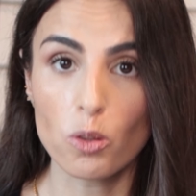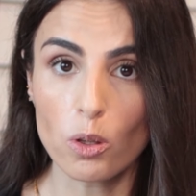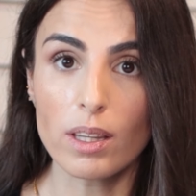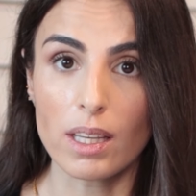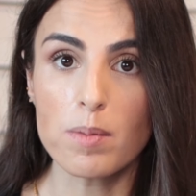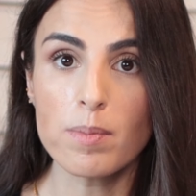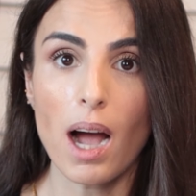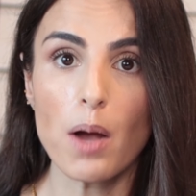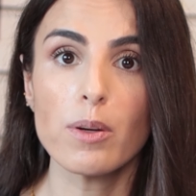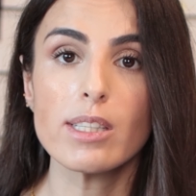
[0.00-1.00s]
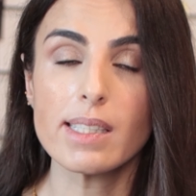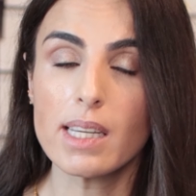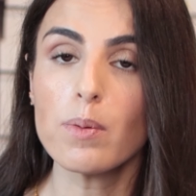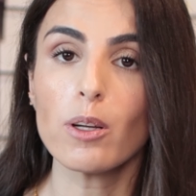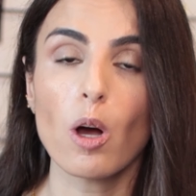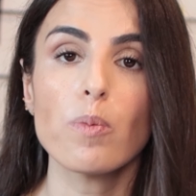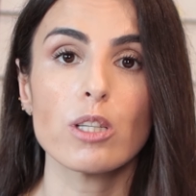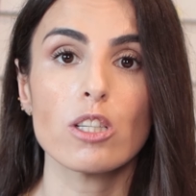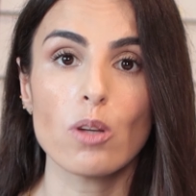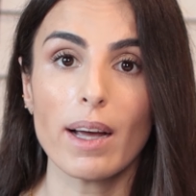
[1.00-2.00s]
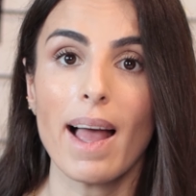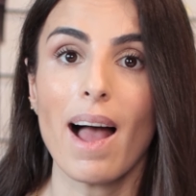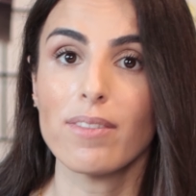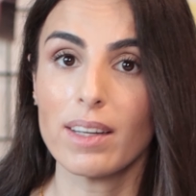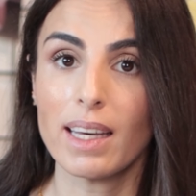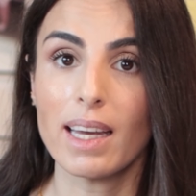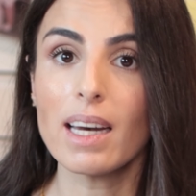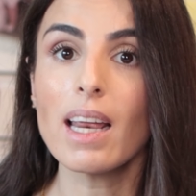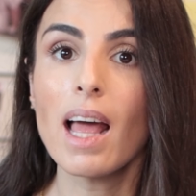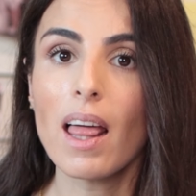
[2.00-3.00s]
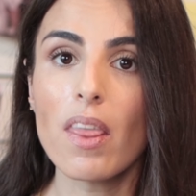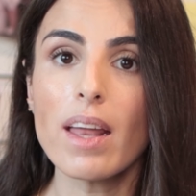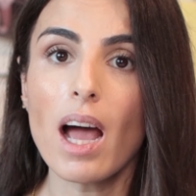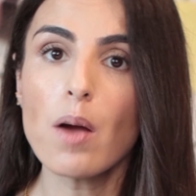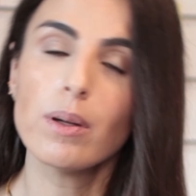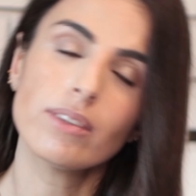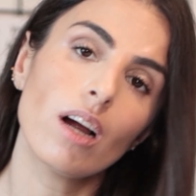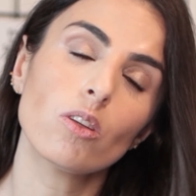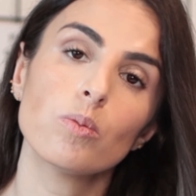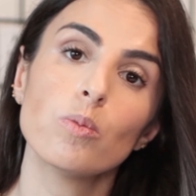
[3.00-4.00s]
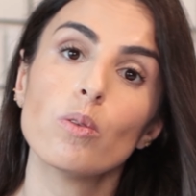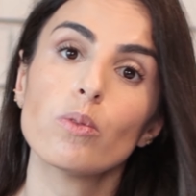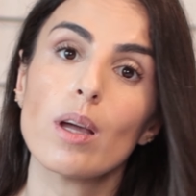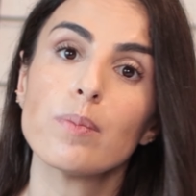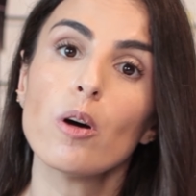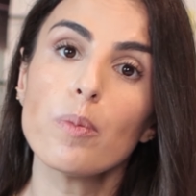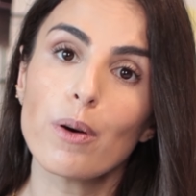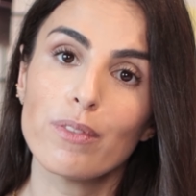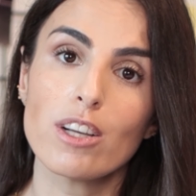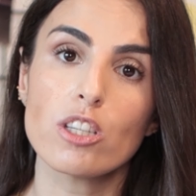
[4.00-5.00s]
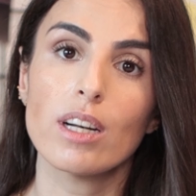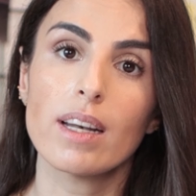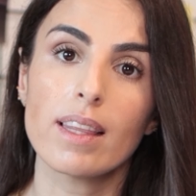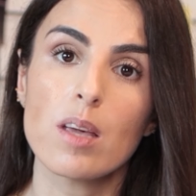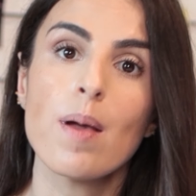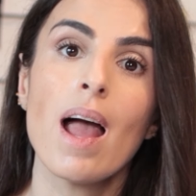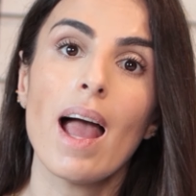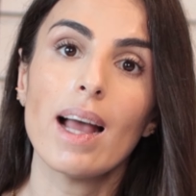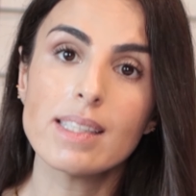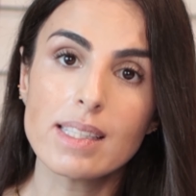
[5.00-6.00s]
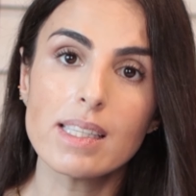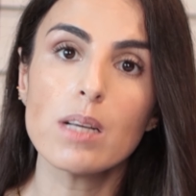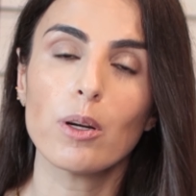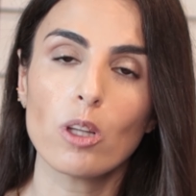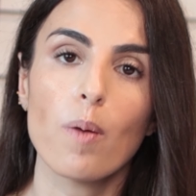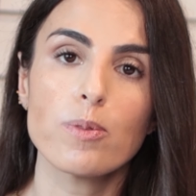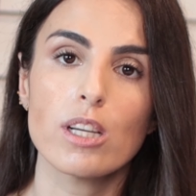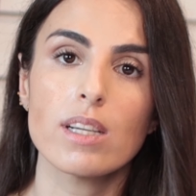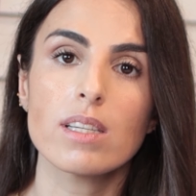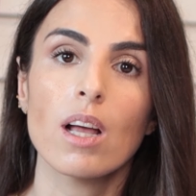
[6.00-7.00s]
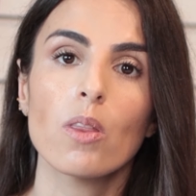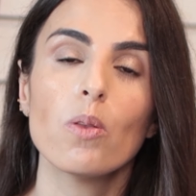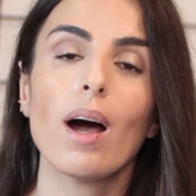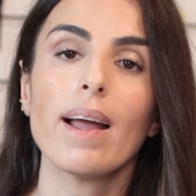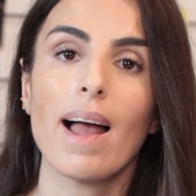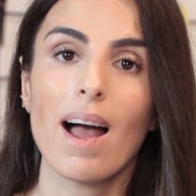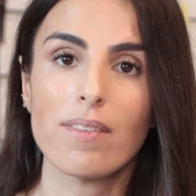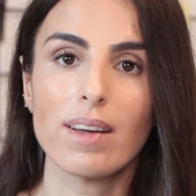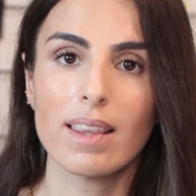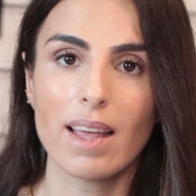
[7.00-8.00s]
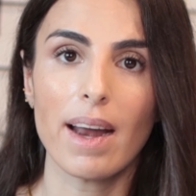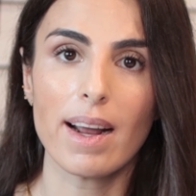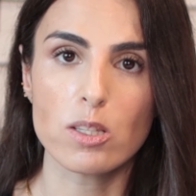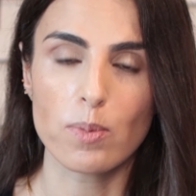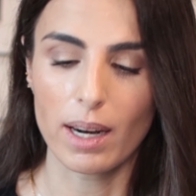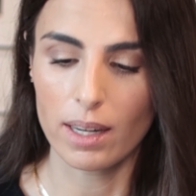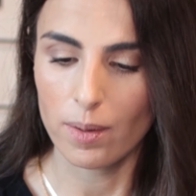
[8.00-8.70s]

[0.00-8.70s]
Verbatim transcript: Dawn theme. I will see what options do I have in here. Then I will try to move to a more professional theme and see what options do I have in there as well.